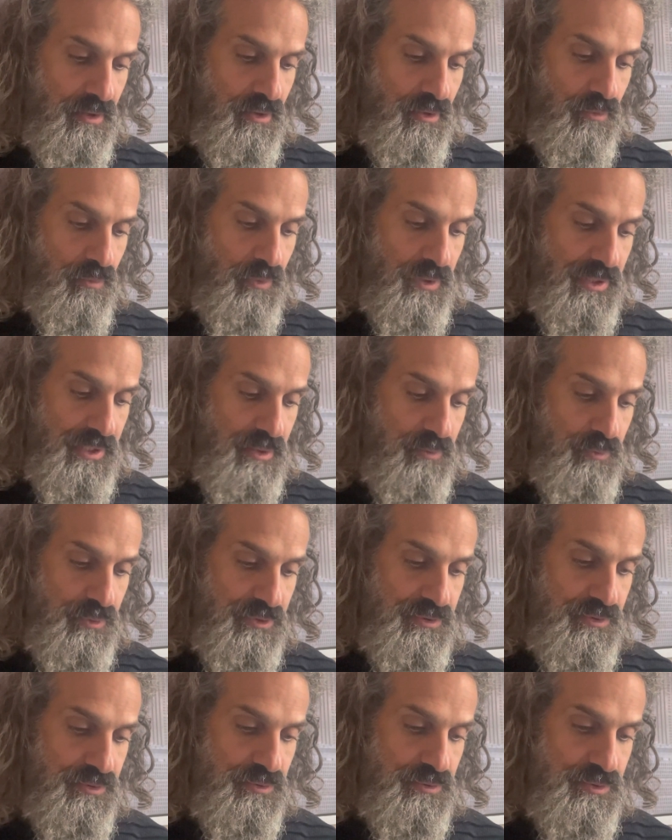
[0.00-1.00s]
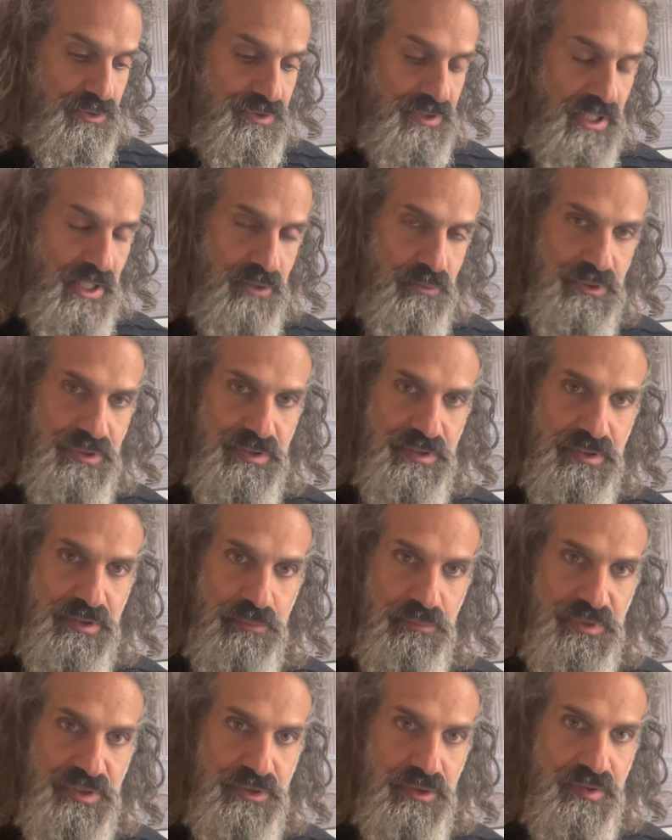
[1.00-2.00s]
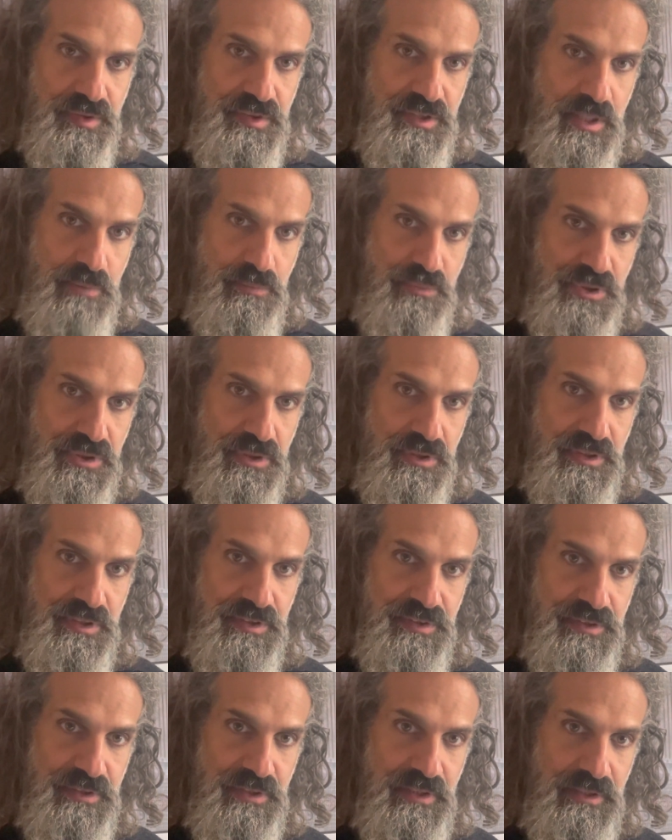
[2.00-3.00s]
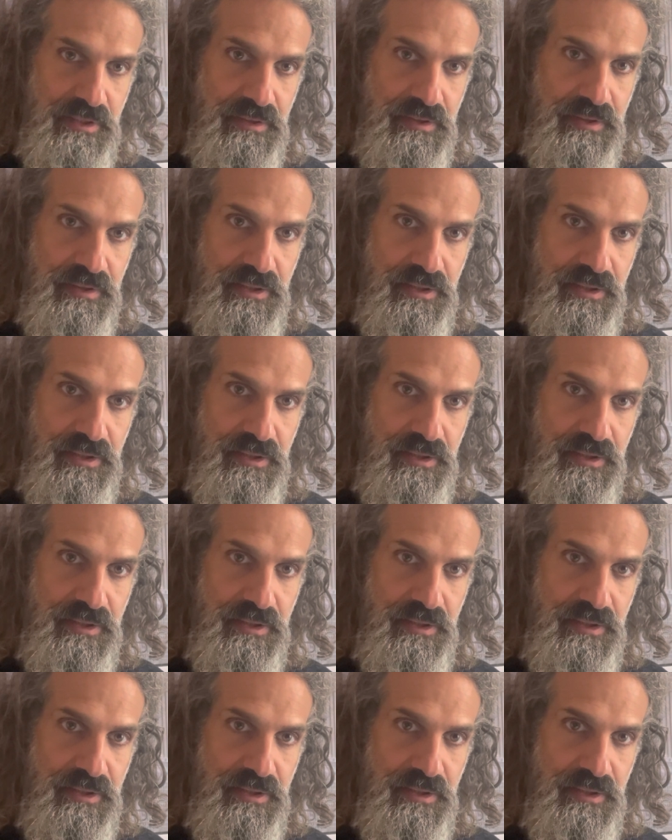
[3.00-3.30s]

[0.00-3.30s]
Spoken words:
What I want to start with is the misconception is that